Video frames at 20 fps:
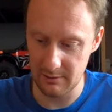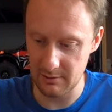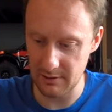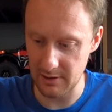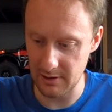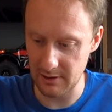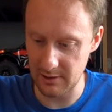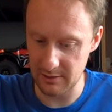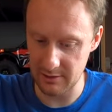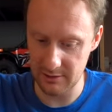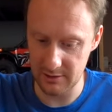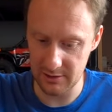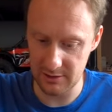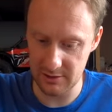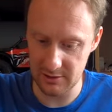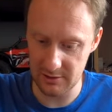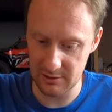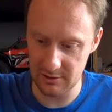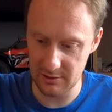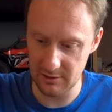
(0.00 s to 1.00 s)
Right, does
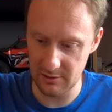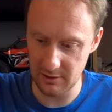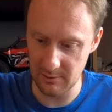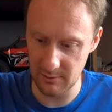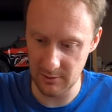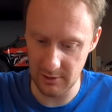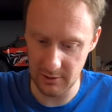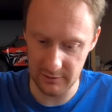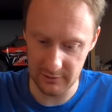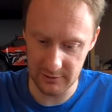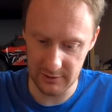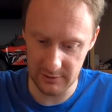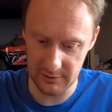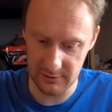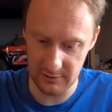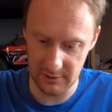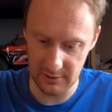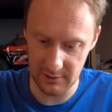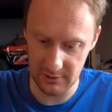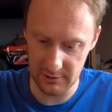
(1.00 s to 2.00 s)
this come off
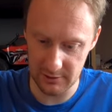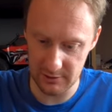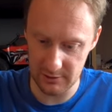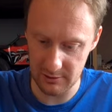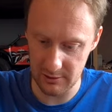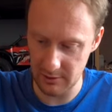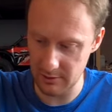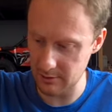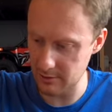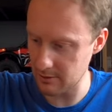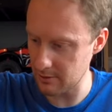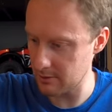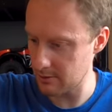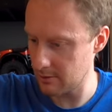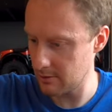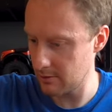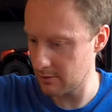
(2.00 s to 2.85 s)
still? Is there another?